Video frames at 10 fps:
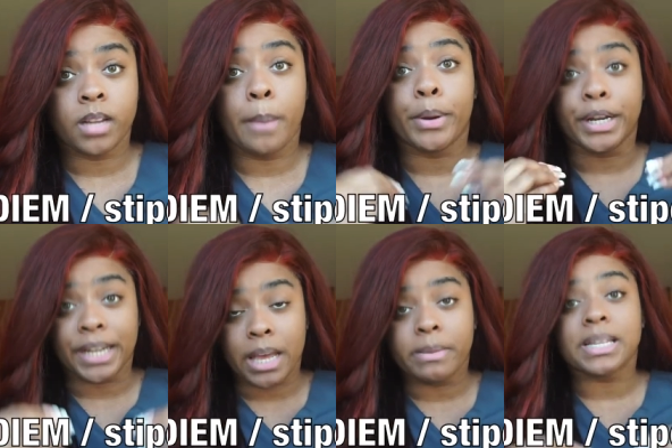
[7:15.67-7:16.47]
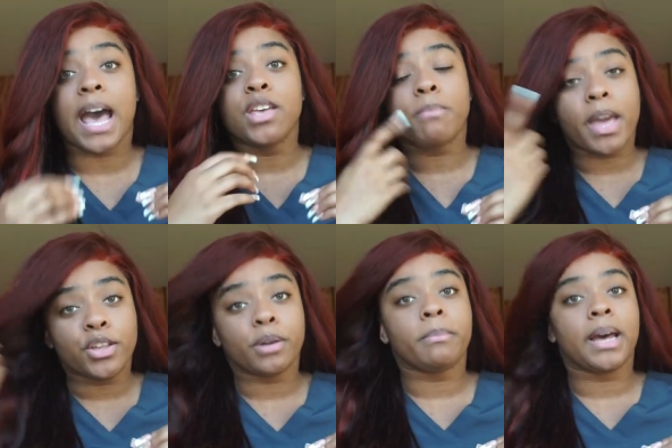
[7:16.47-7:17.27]
Per diem is how you make
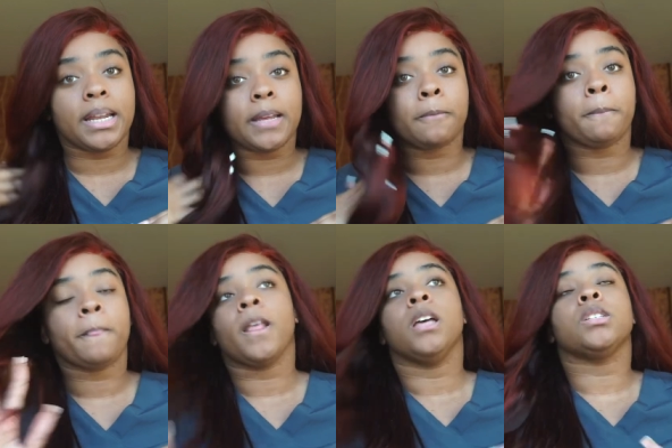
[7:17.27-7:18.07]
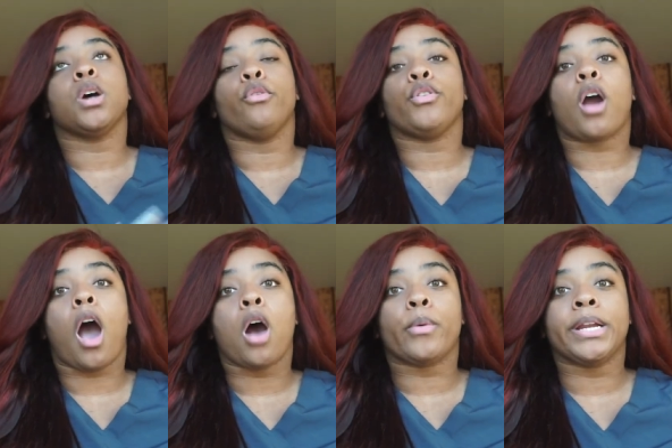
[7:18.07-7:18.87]
your money. So if you're
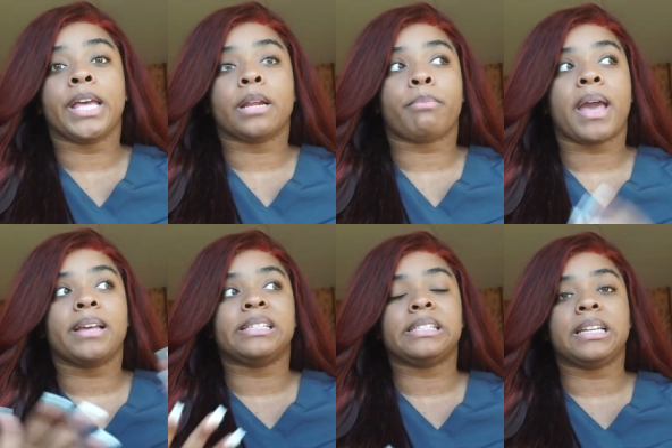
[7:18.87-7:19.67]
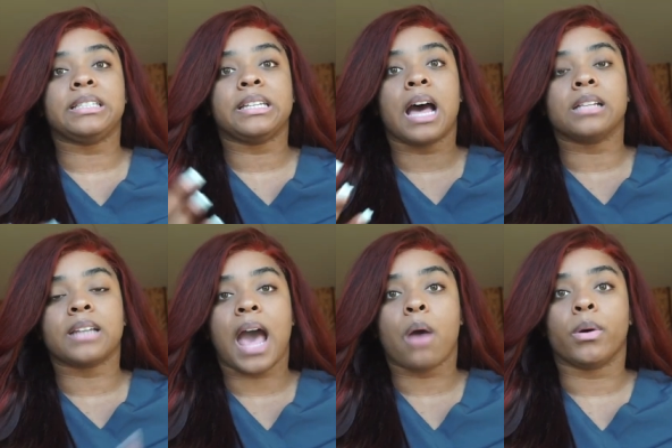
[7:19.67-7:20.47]
already getting paid $60 an
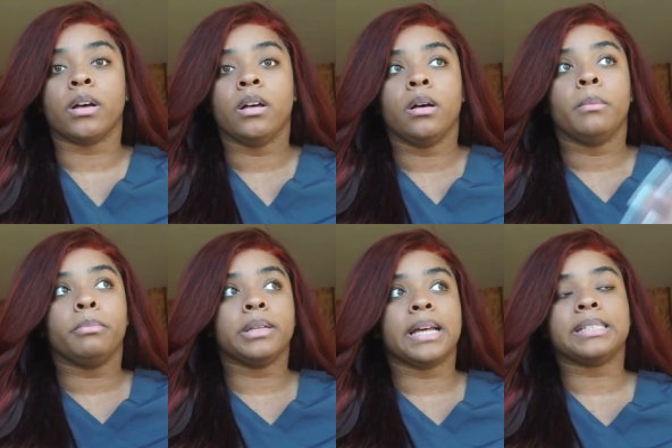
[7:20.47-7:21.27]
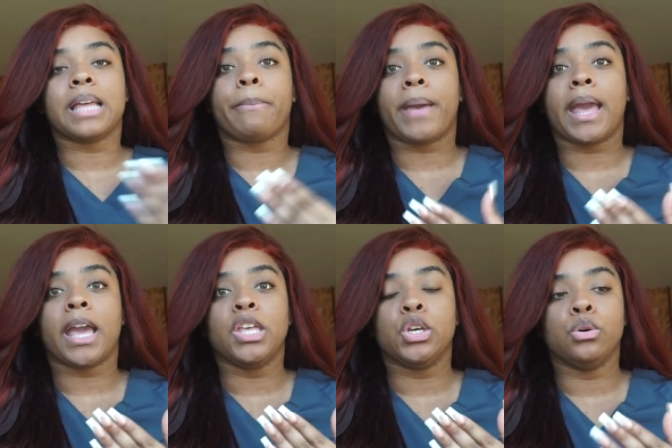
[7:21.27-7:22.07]
hour, plus they
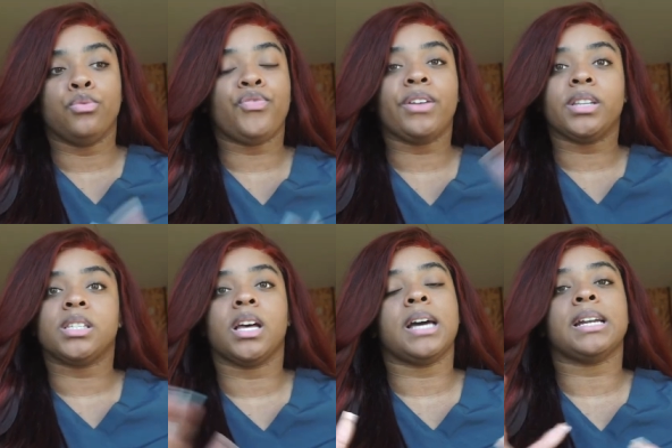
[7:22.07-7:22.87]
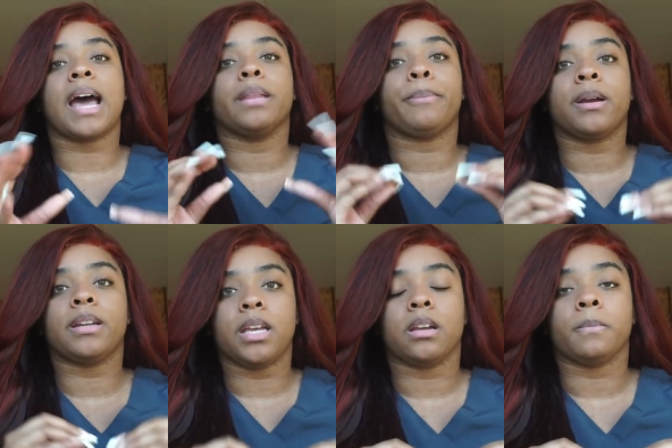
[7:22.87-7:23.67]
paying you $50 to $100 per
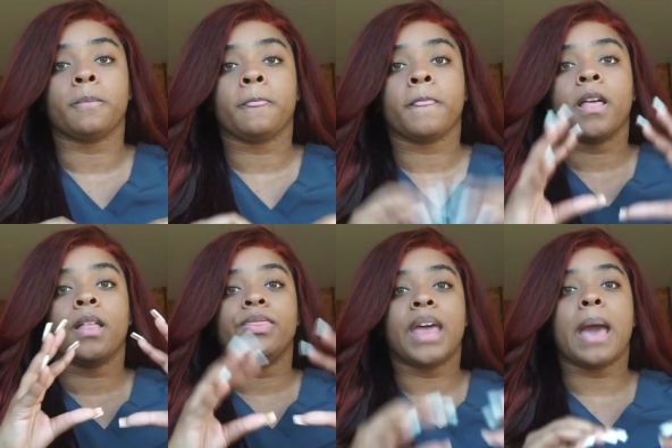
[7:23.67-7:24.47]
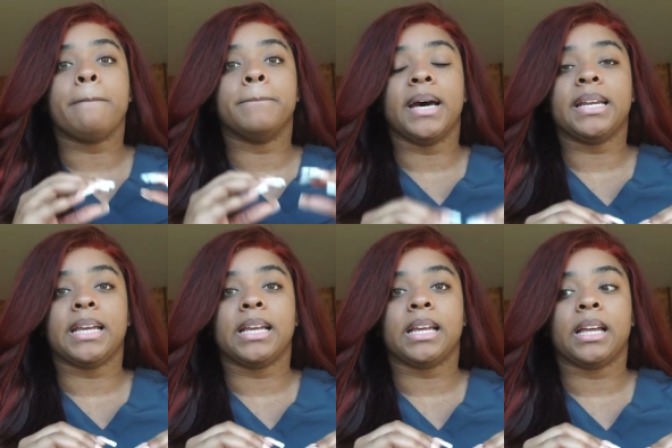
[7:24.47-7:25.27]
diem, that
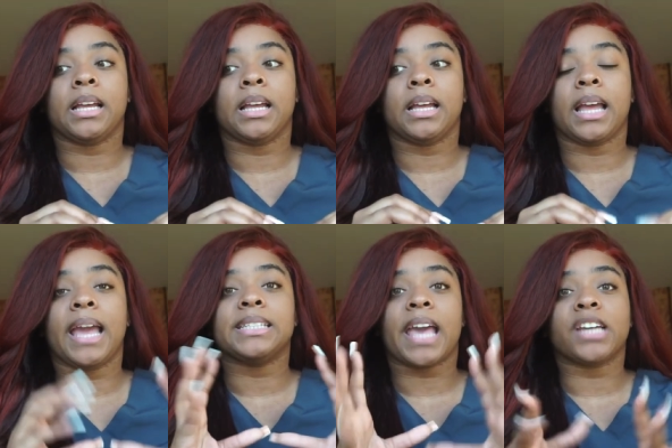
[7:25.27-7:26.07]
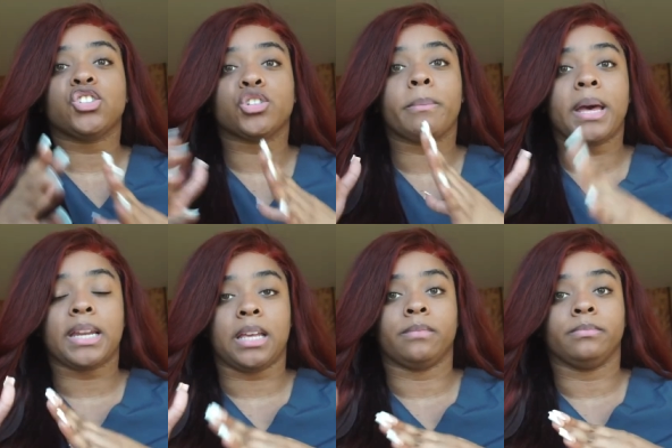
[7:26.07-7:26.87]
money is extra money